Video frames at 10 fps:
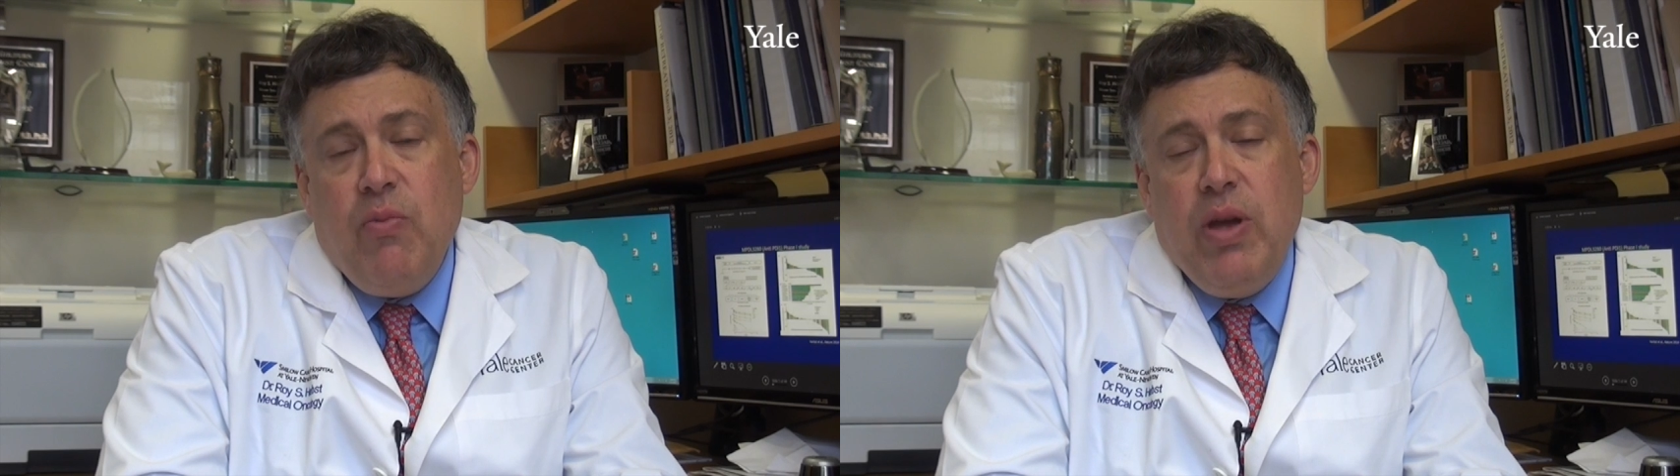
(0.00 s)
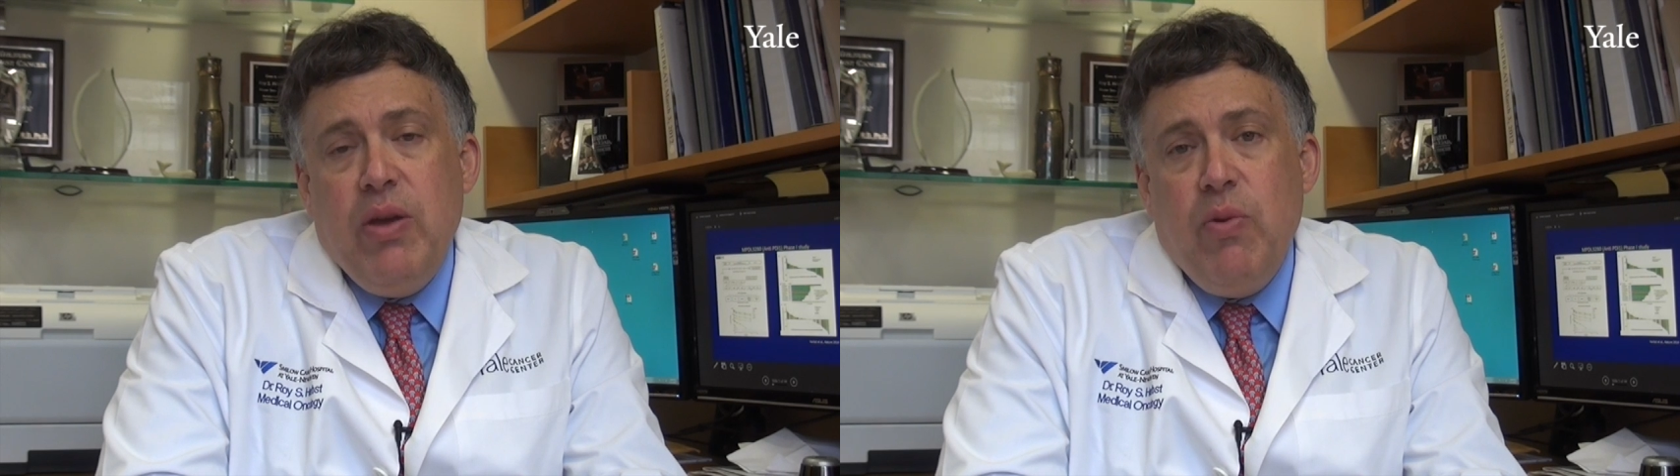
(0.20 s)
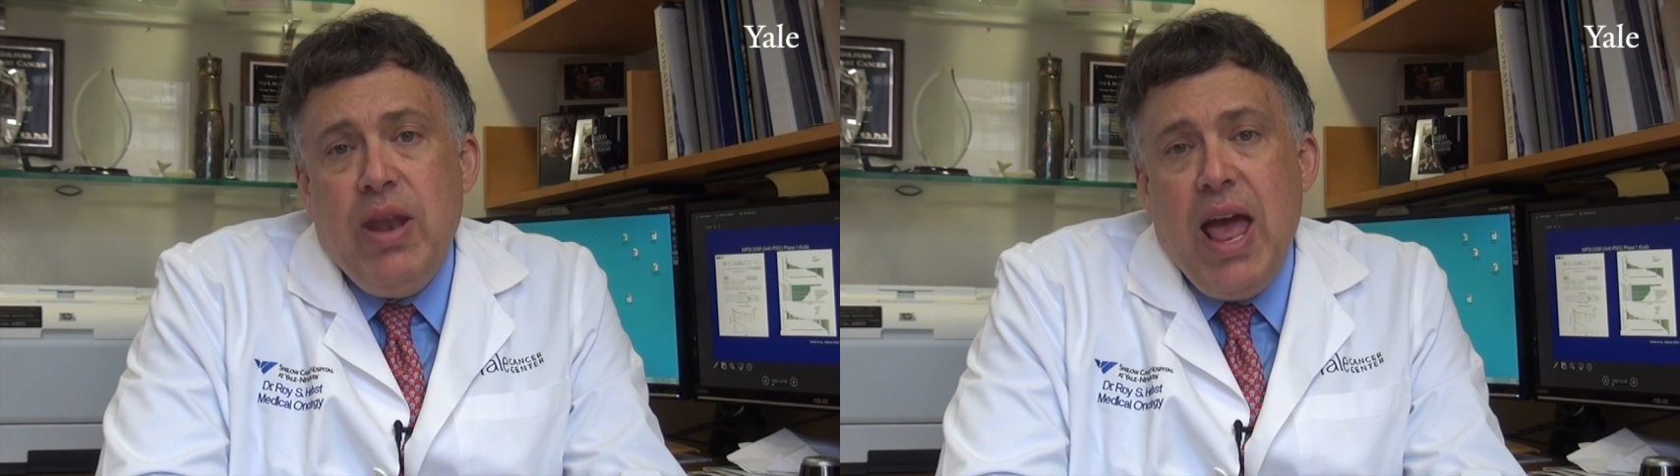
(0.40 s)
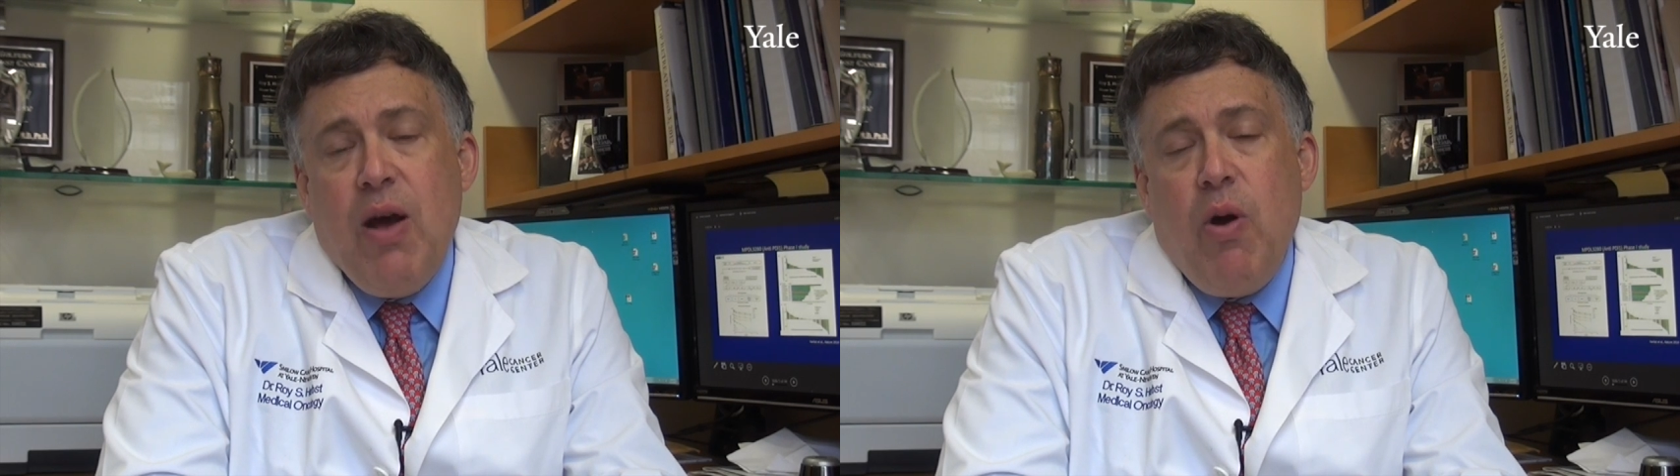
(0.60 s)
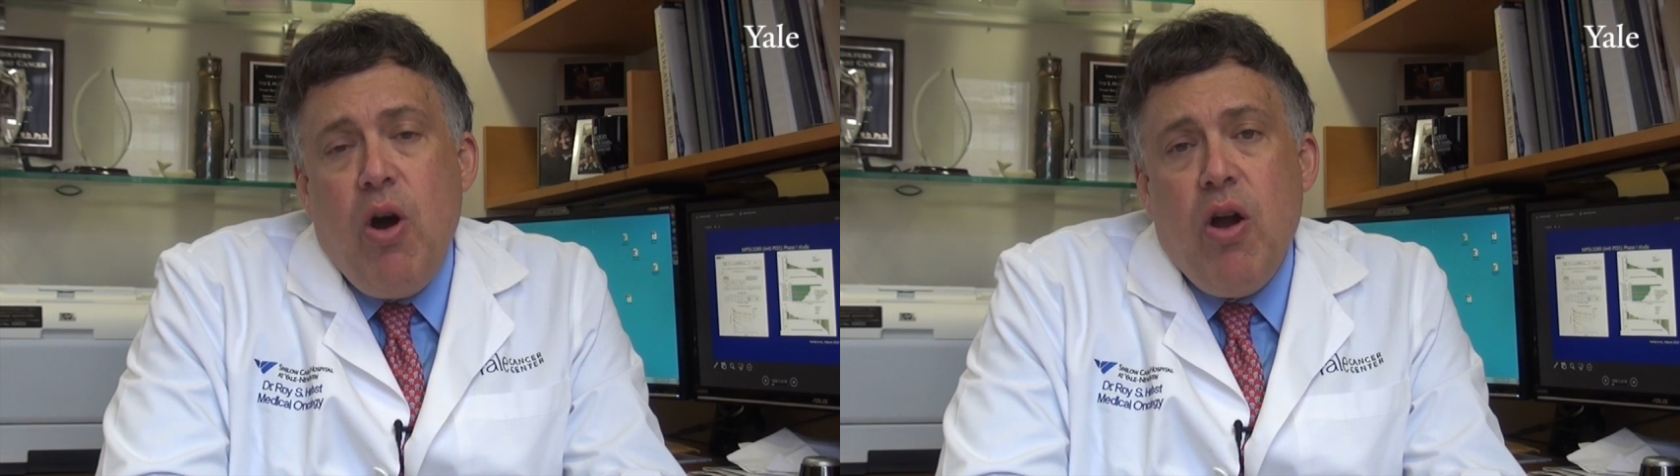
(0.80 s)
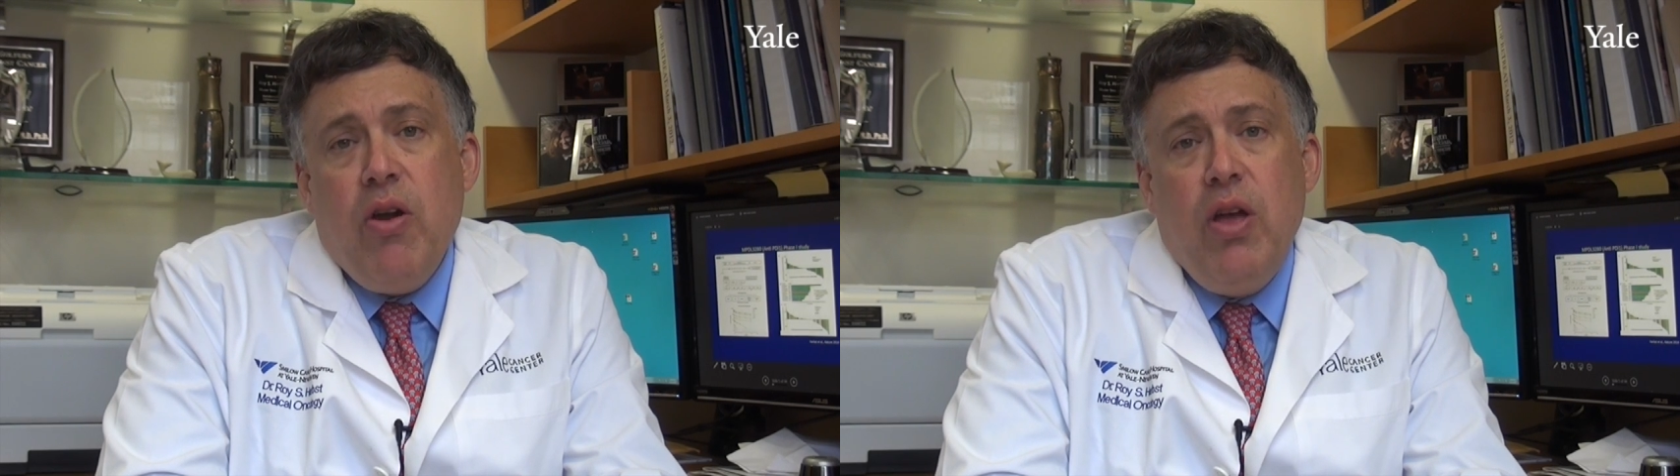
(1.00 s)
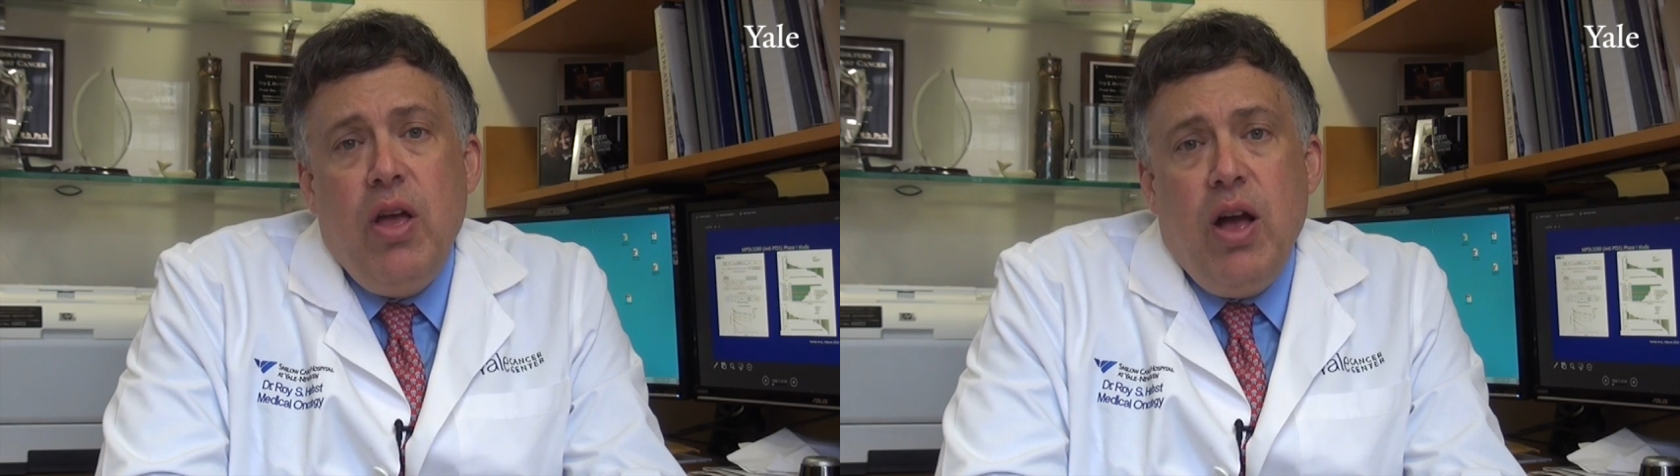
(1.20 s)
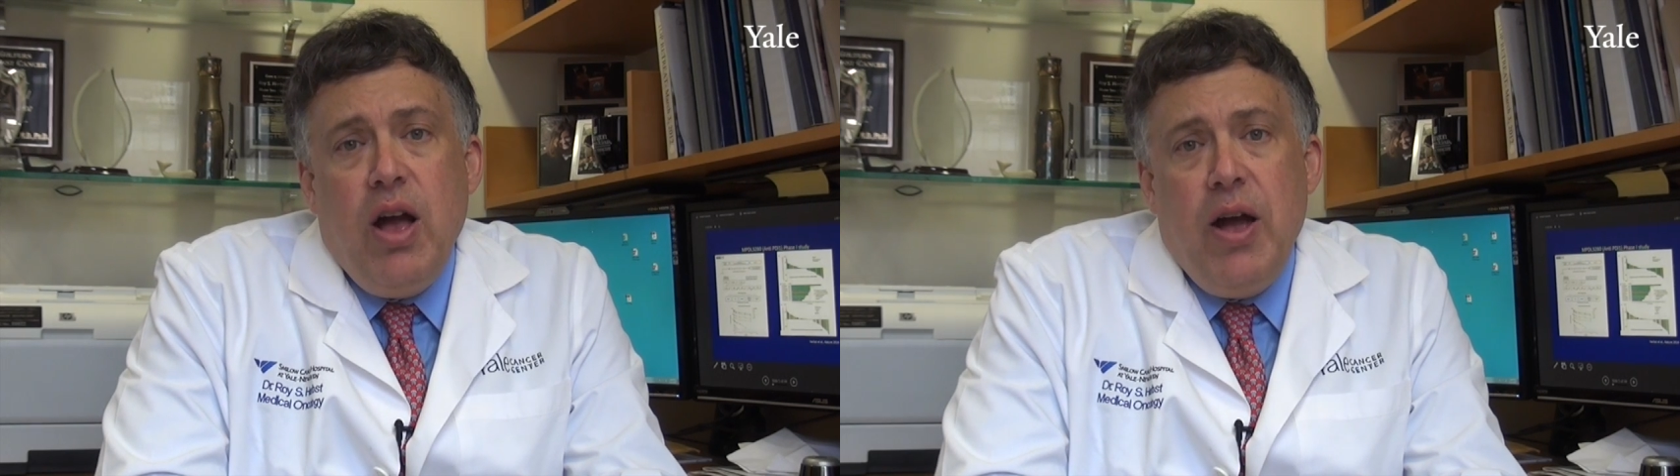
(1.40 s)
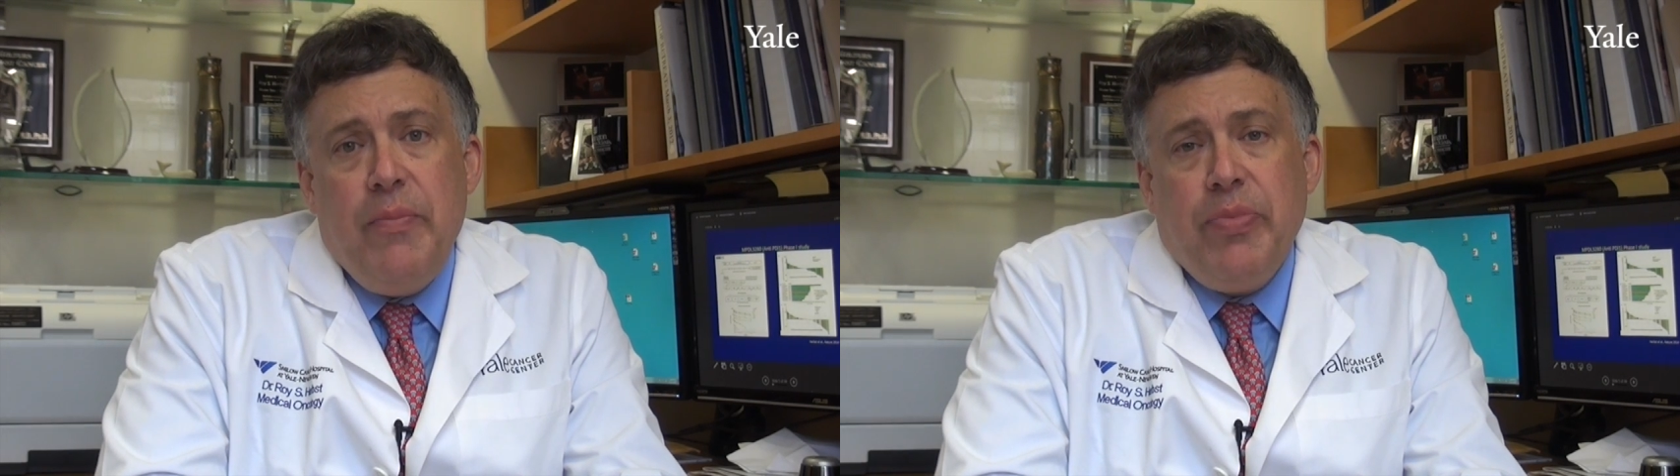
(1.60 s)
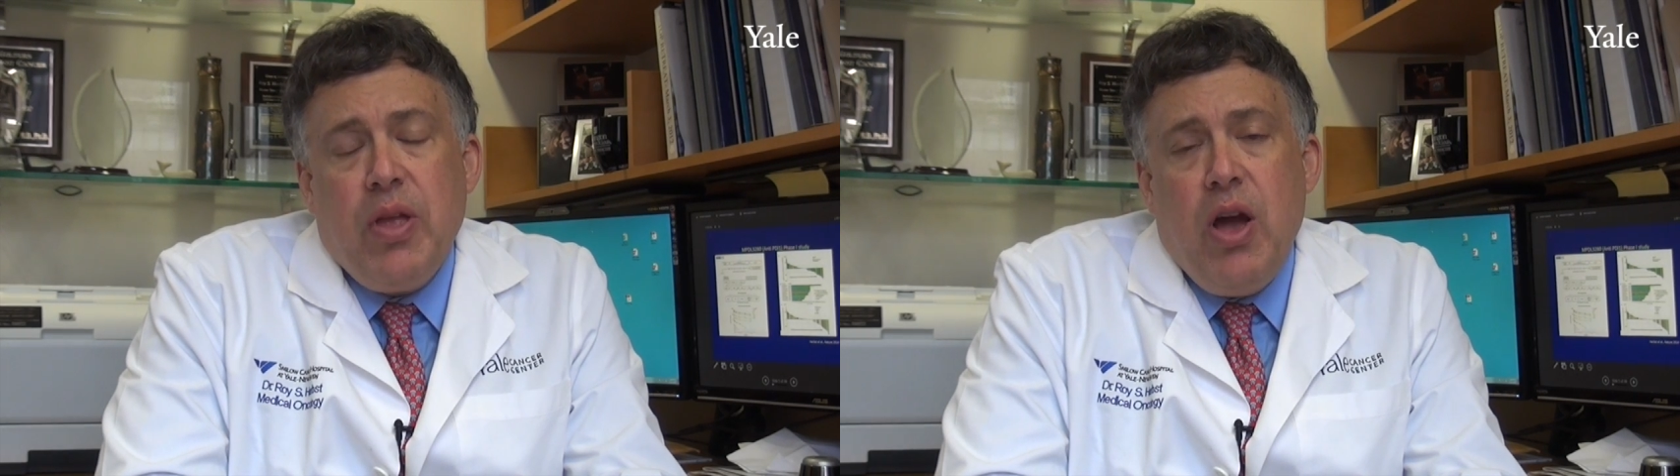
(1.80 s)
we, we now are
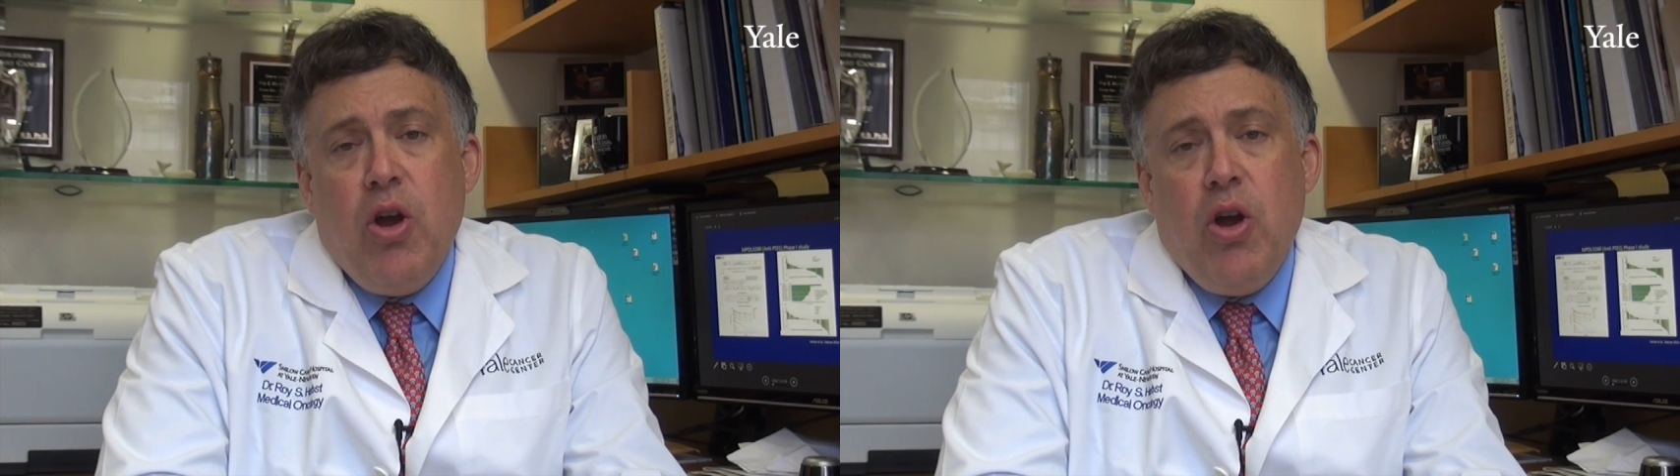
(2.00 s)
um,